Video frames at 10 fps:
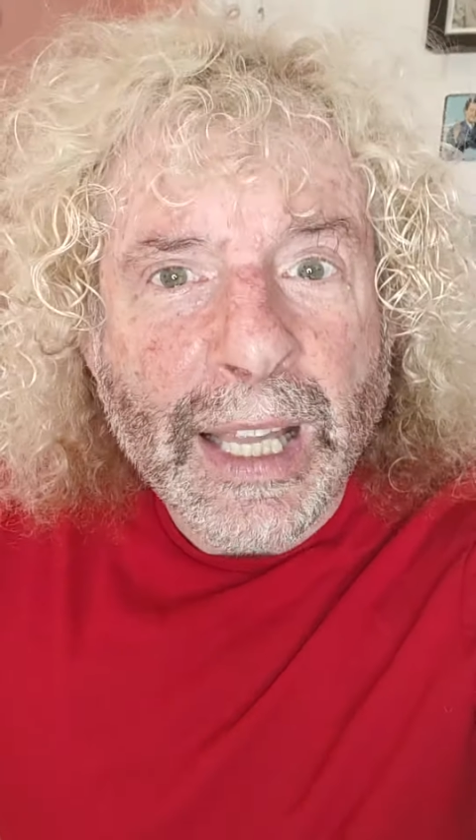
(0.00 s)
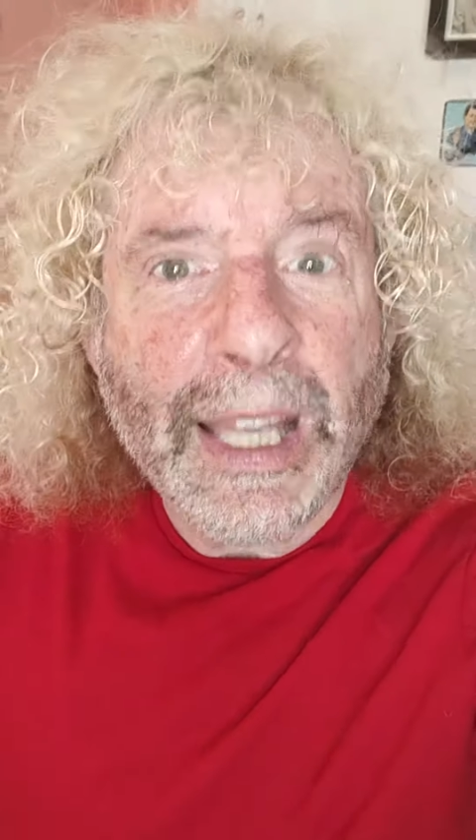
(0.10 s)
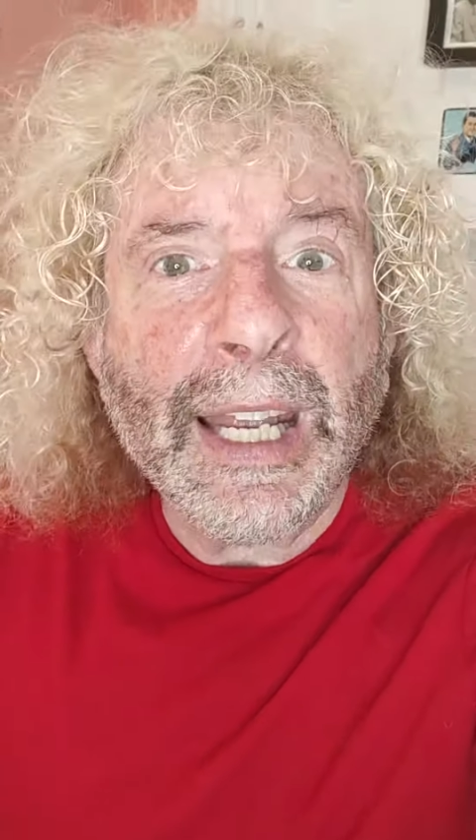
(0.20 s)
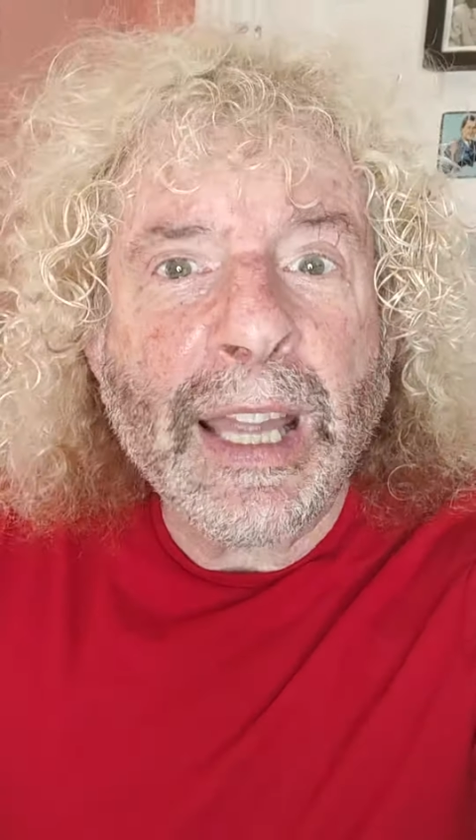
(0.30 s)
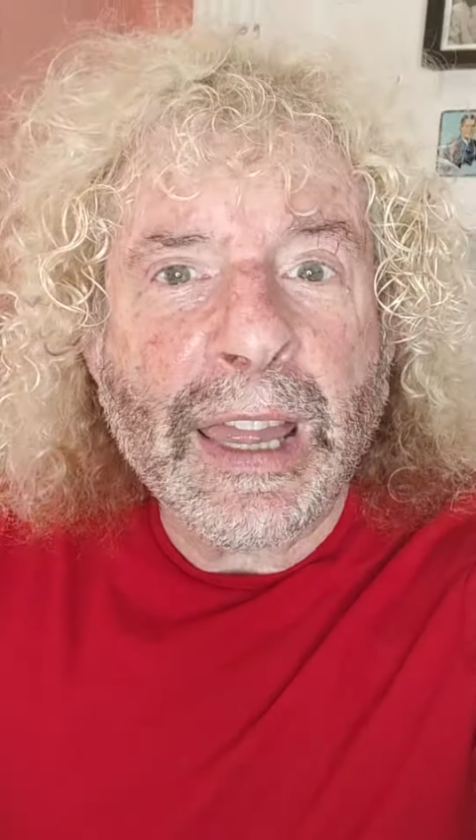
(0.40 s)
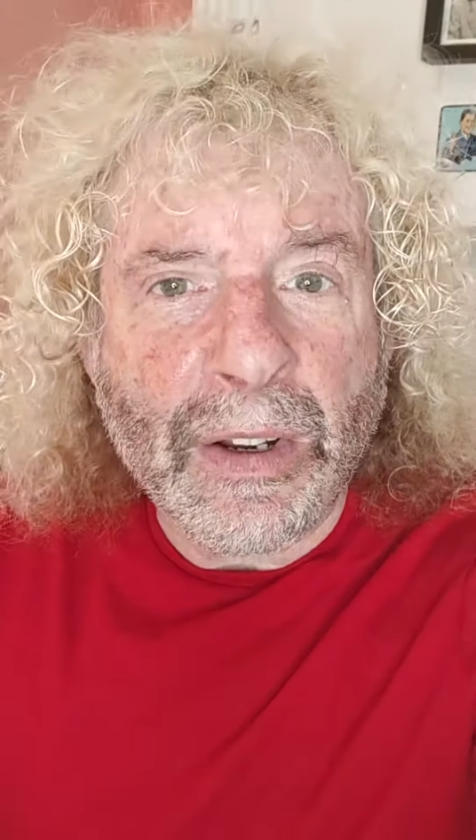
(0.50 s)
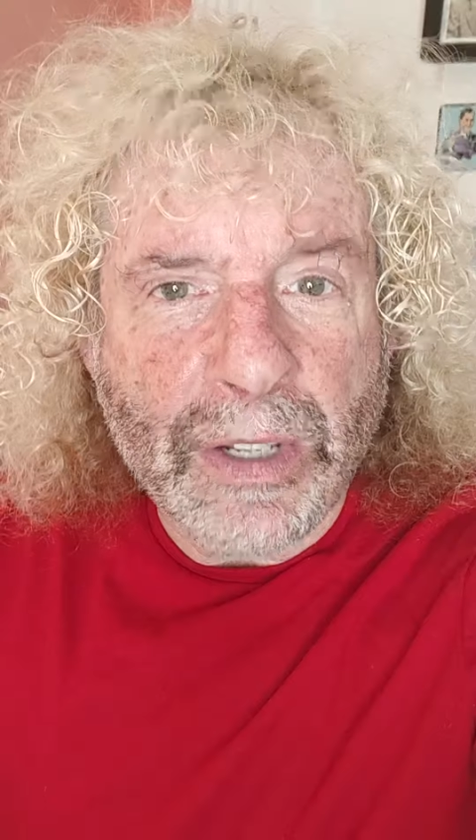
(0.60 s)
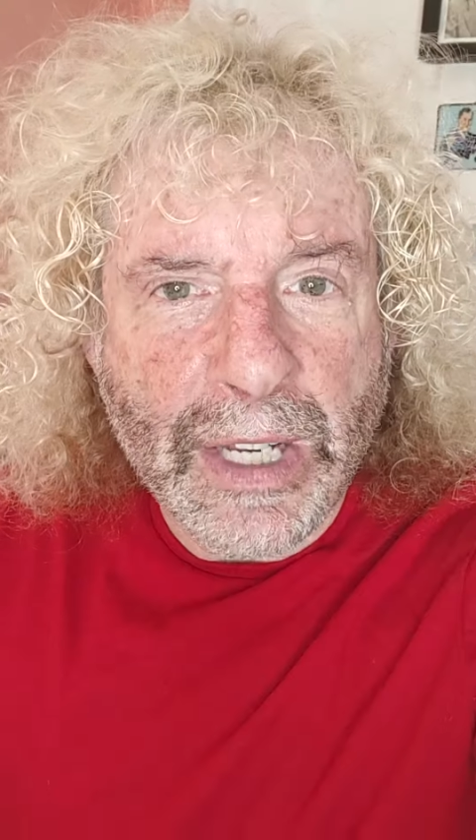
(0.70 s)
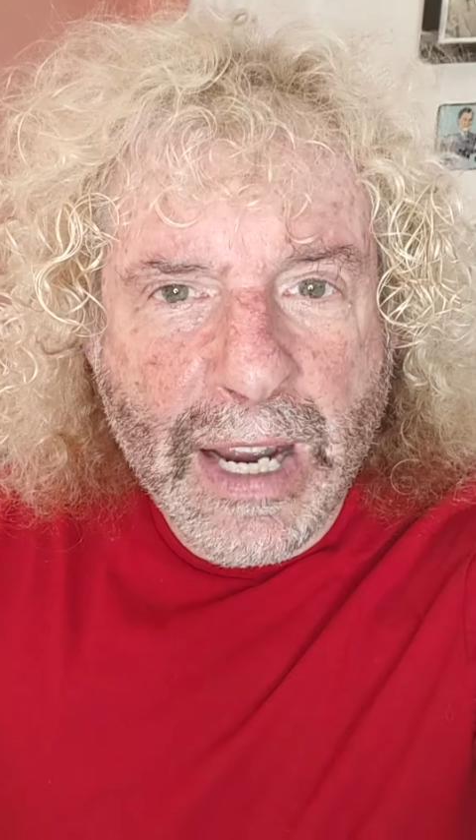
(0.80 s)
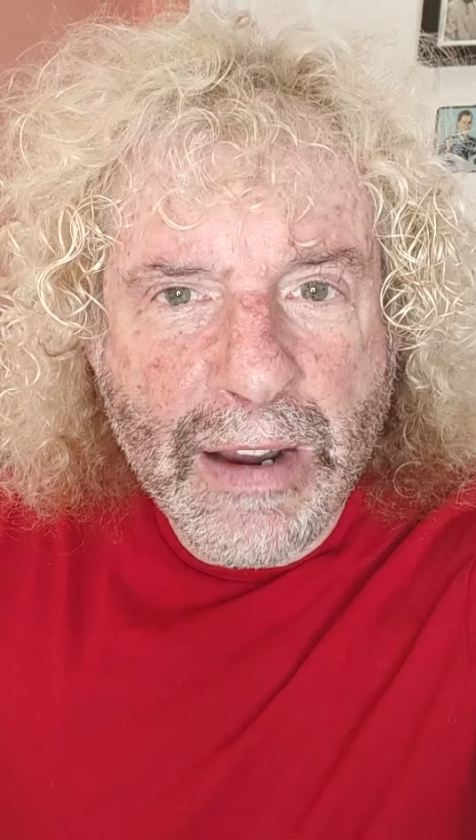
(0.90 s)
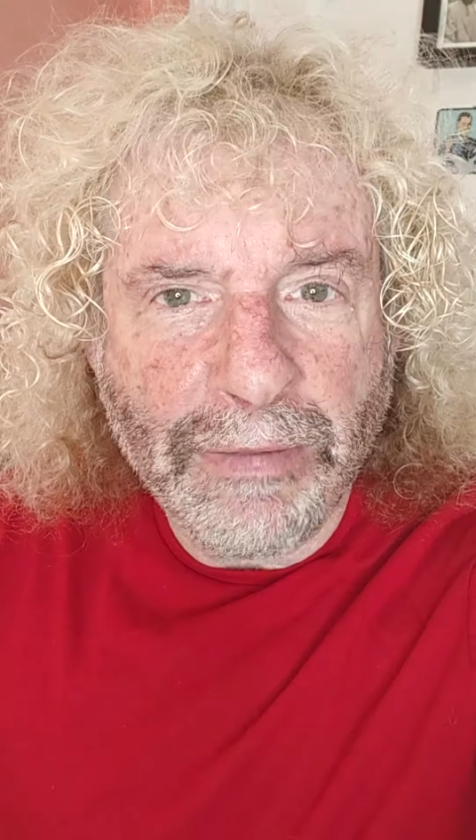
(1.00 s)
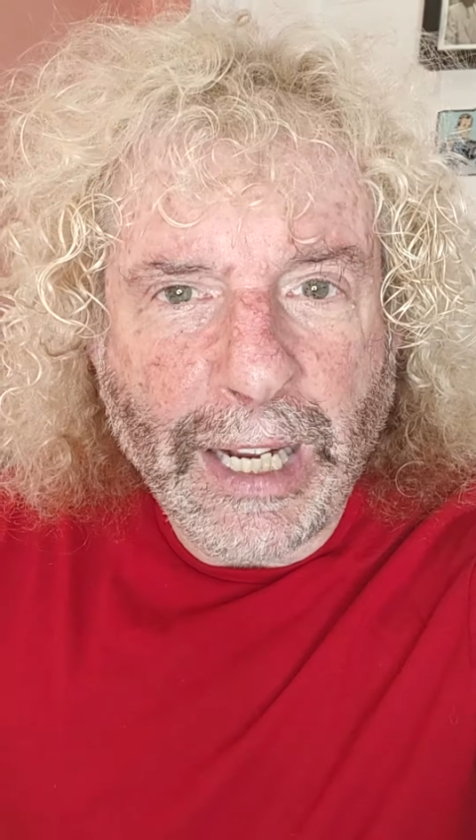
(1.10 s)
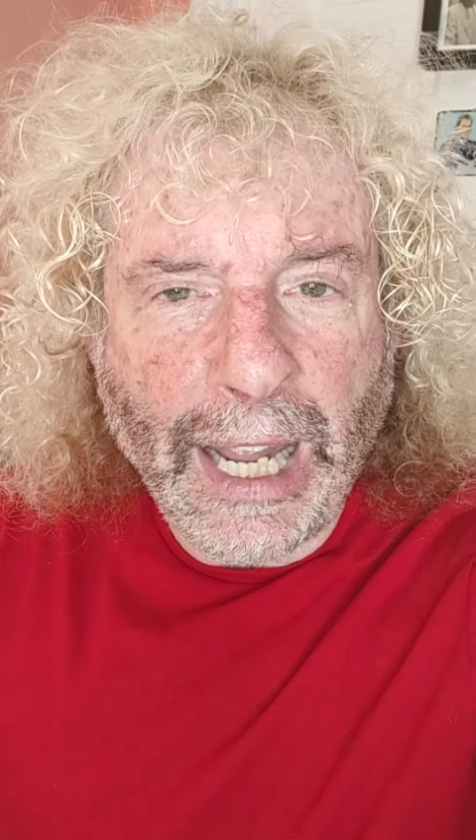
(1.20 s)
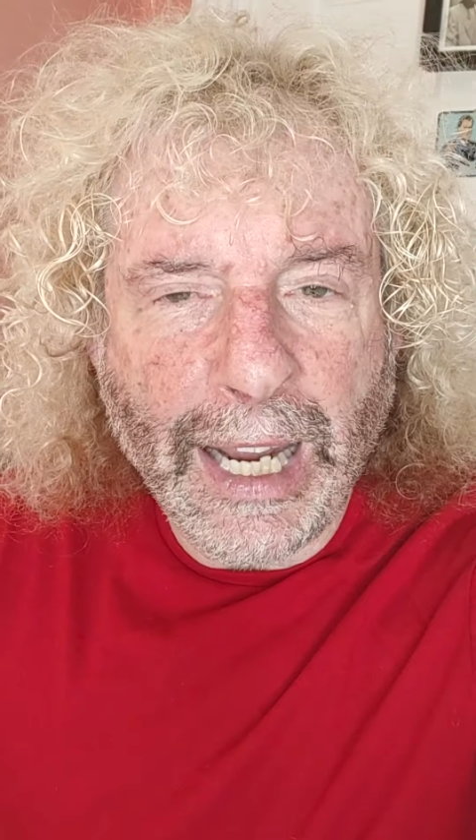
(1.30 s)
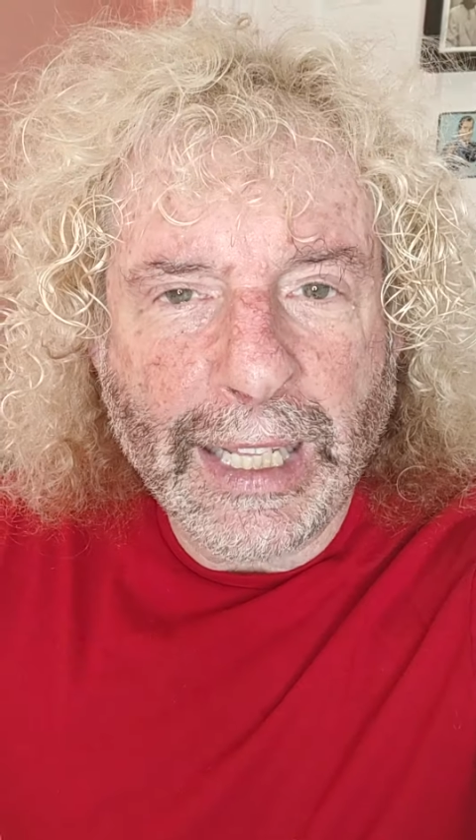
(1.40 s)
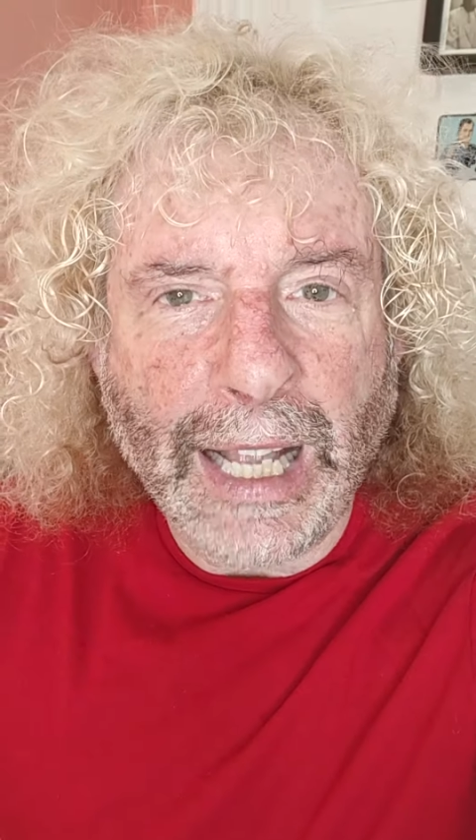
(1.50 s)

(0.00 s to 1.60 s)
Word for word: Then Thursday, Friday,